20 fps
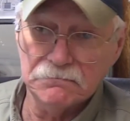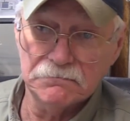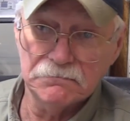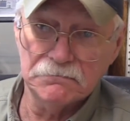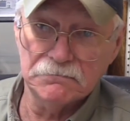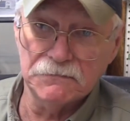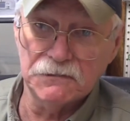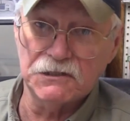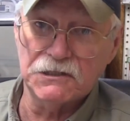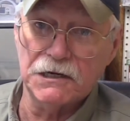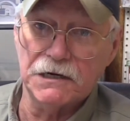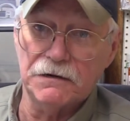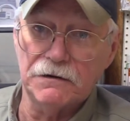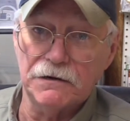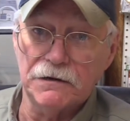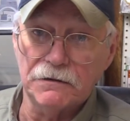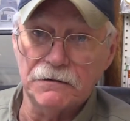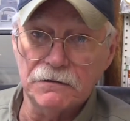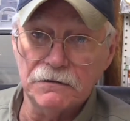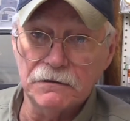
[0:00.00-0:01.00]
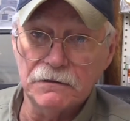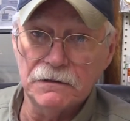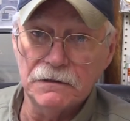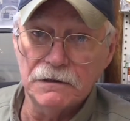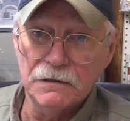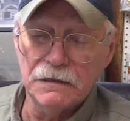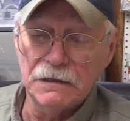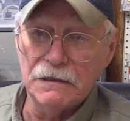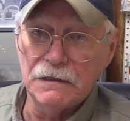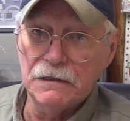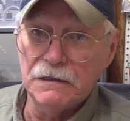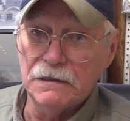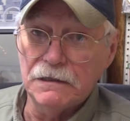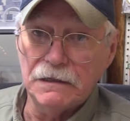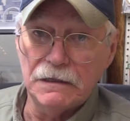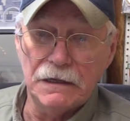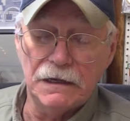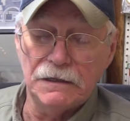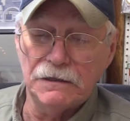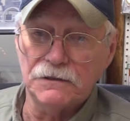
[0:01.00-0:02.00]
material.
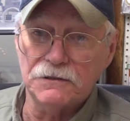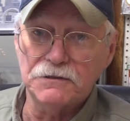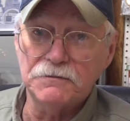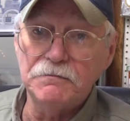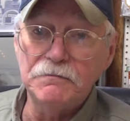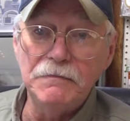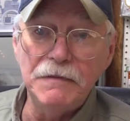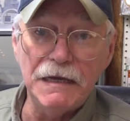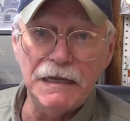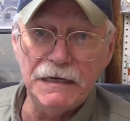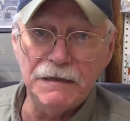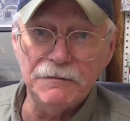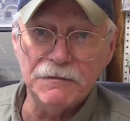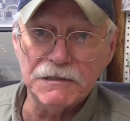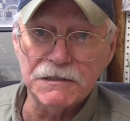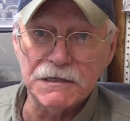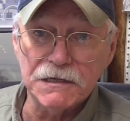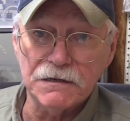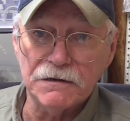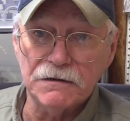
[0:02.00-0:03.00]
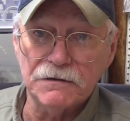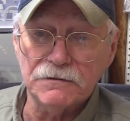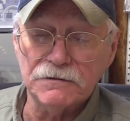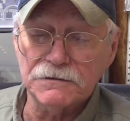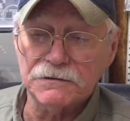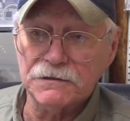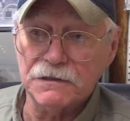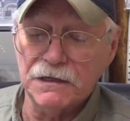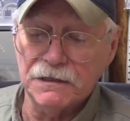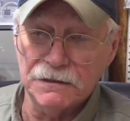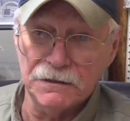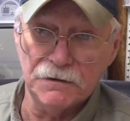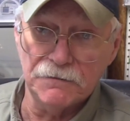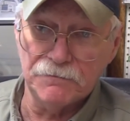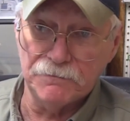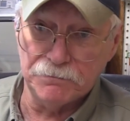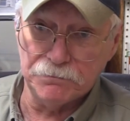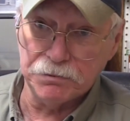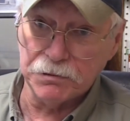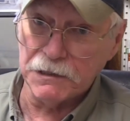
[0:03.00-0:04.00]
And there's many materials, and there
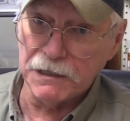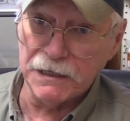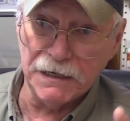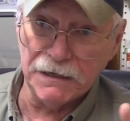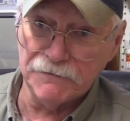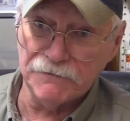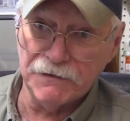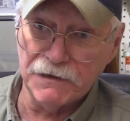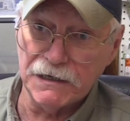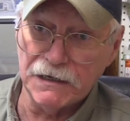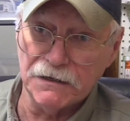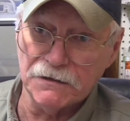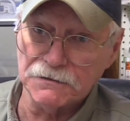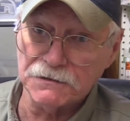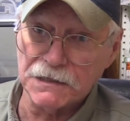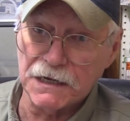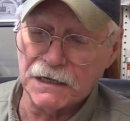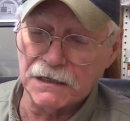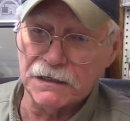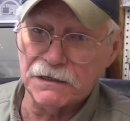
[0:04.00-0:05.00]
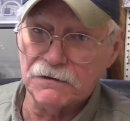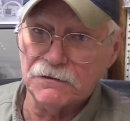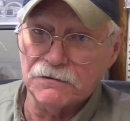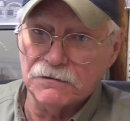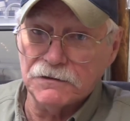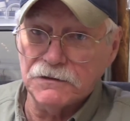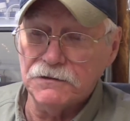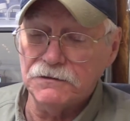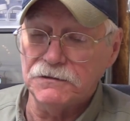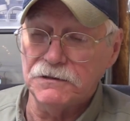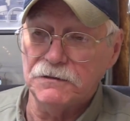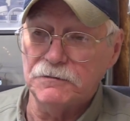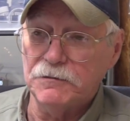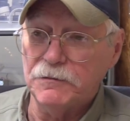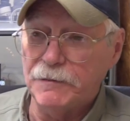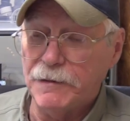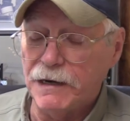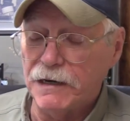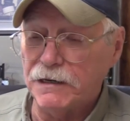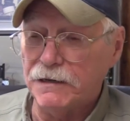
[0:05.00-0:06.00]
are plenty of videos out here on YouTube
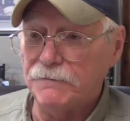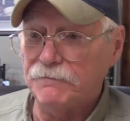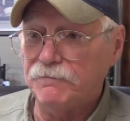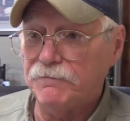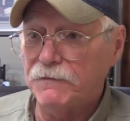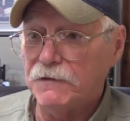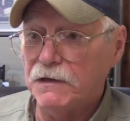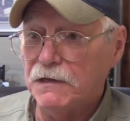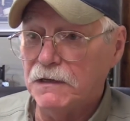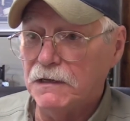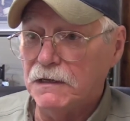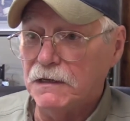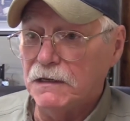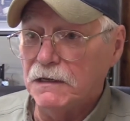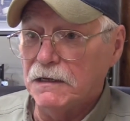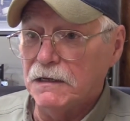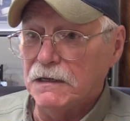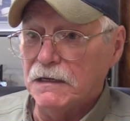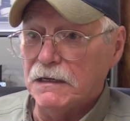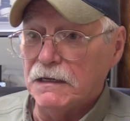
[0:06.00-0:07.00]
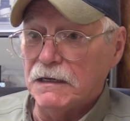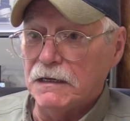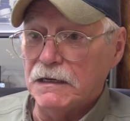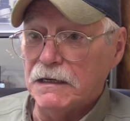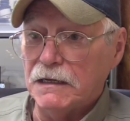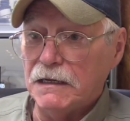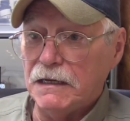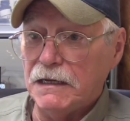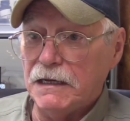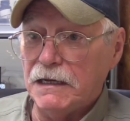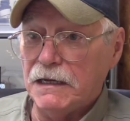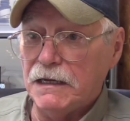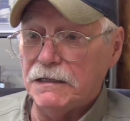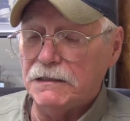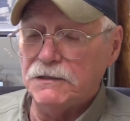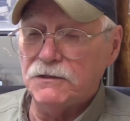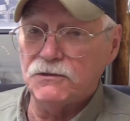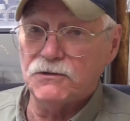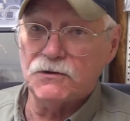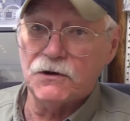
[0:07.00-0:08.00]
about it. And
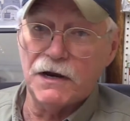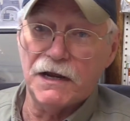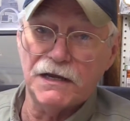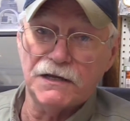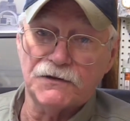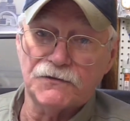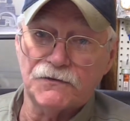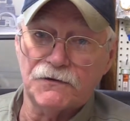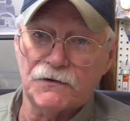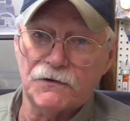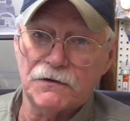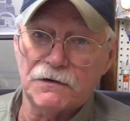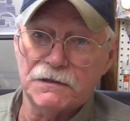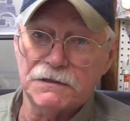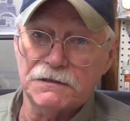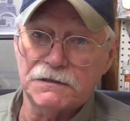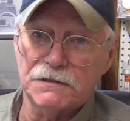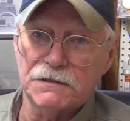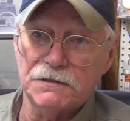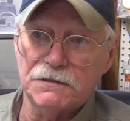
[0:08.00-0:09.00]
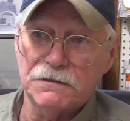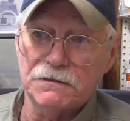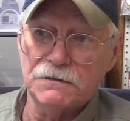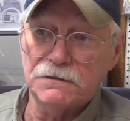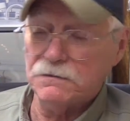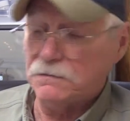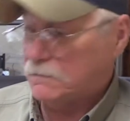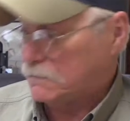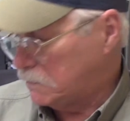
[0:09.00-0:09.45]
you transfer it to